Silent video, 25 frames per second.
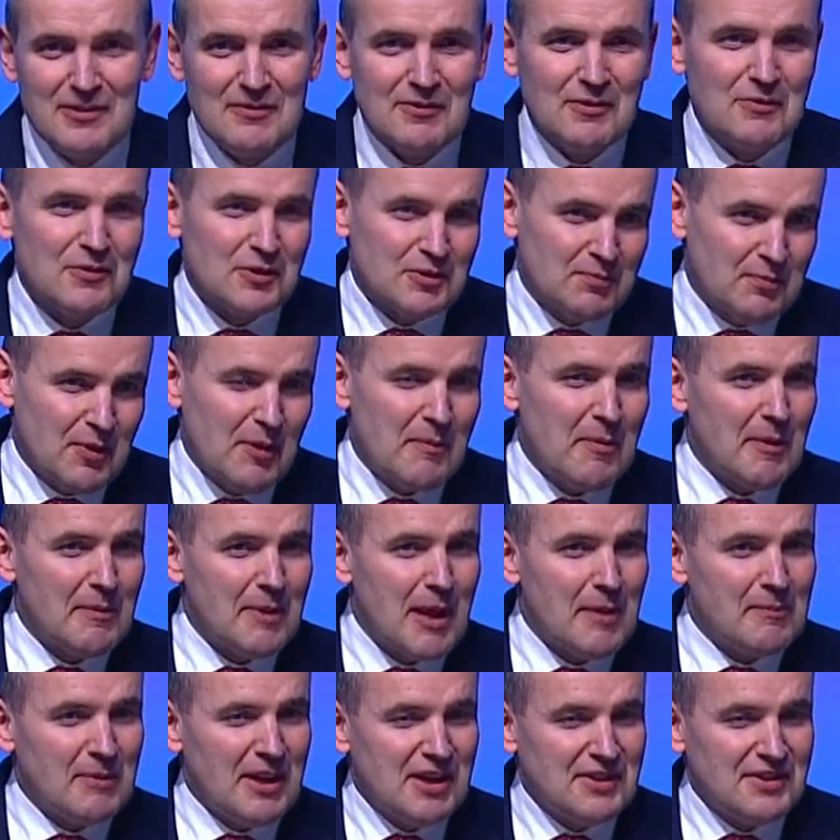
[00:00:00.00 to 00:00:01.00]
It was probably
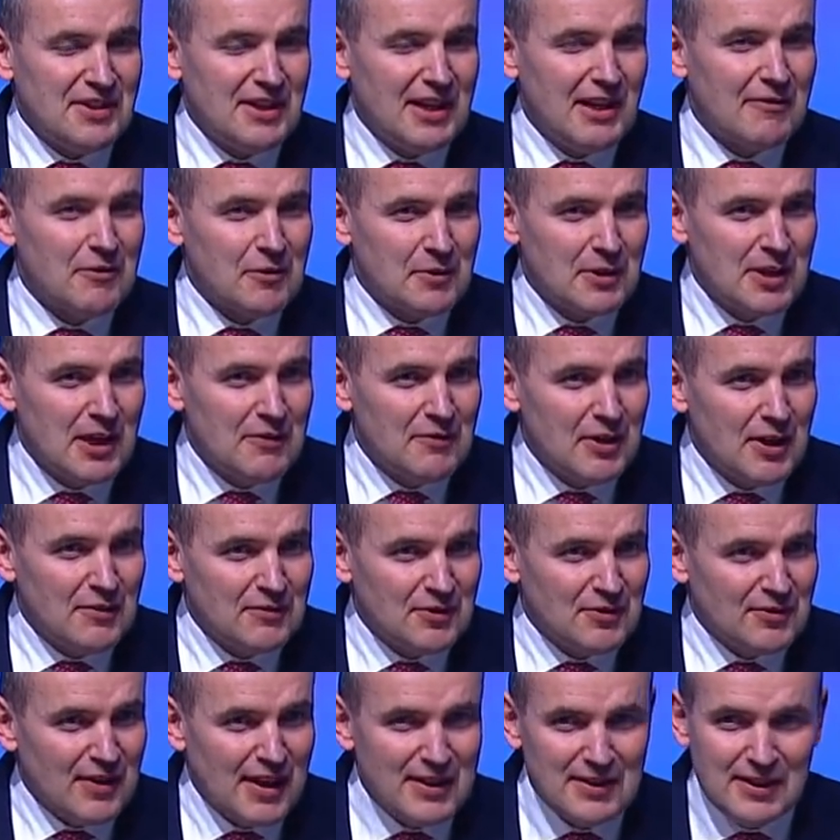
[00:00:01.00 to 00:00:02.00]
a blessing. I would never have
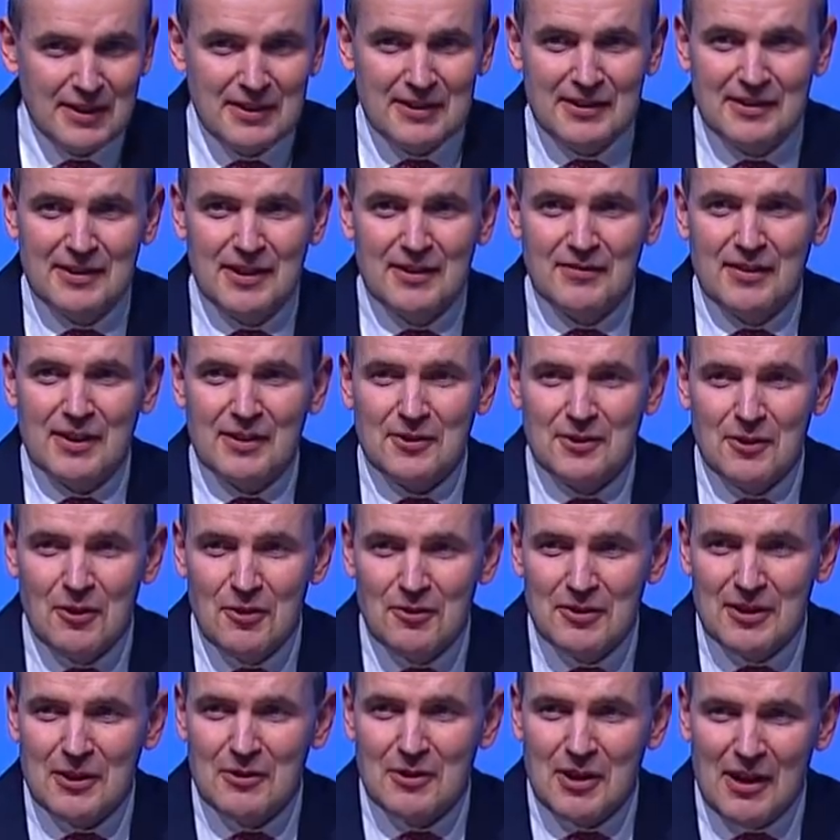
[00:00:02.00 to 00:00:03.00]
tried it if I'd
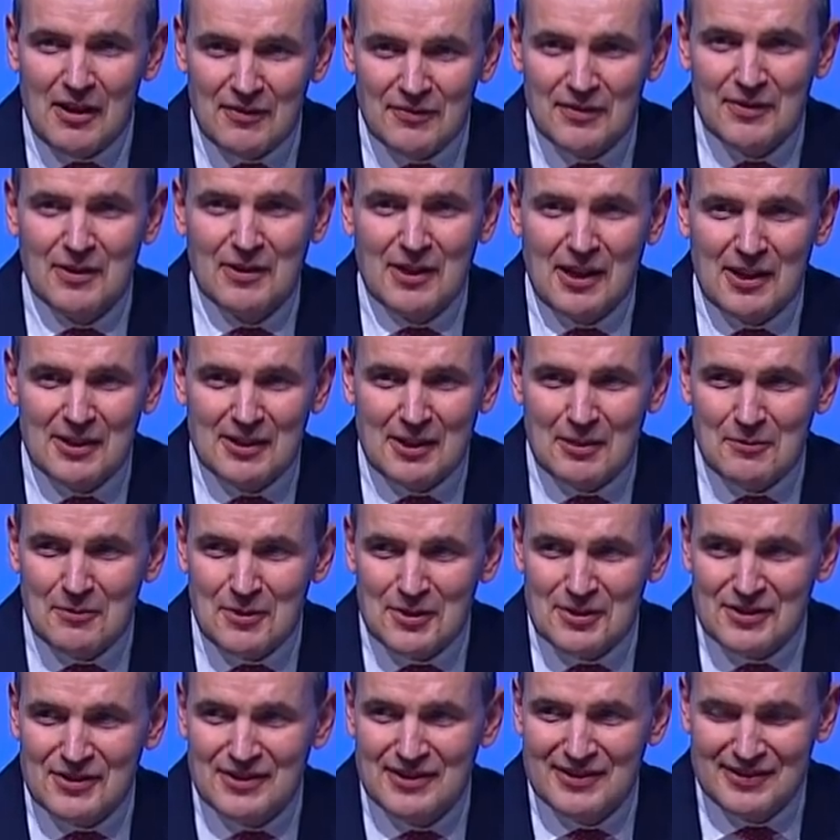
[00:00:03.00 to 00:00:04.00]
known how hard it
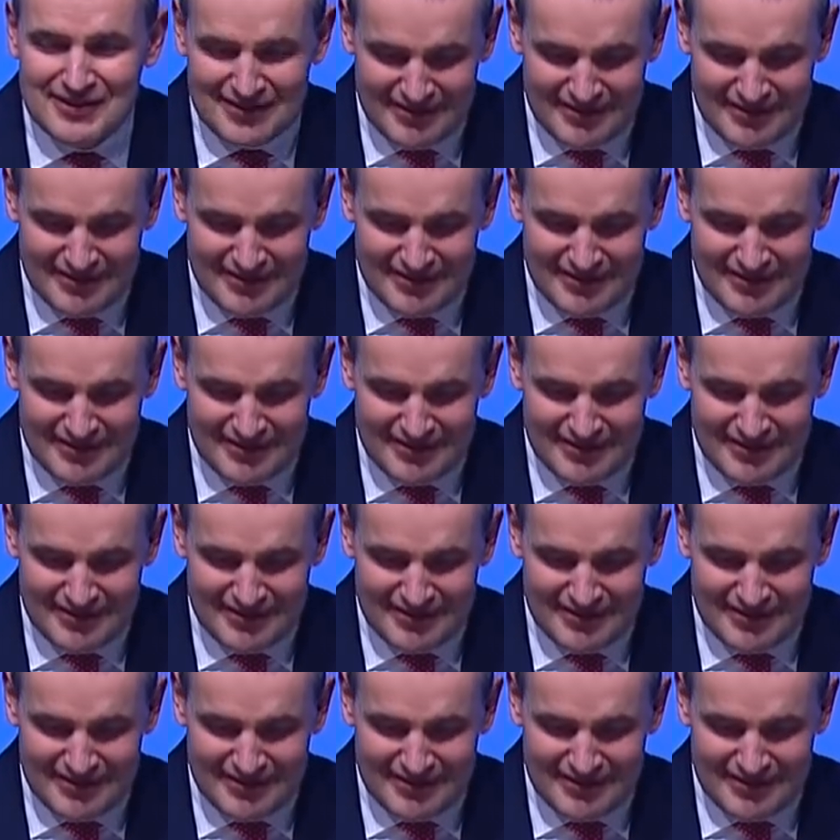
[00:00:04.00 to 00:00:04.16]
was.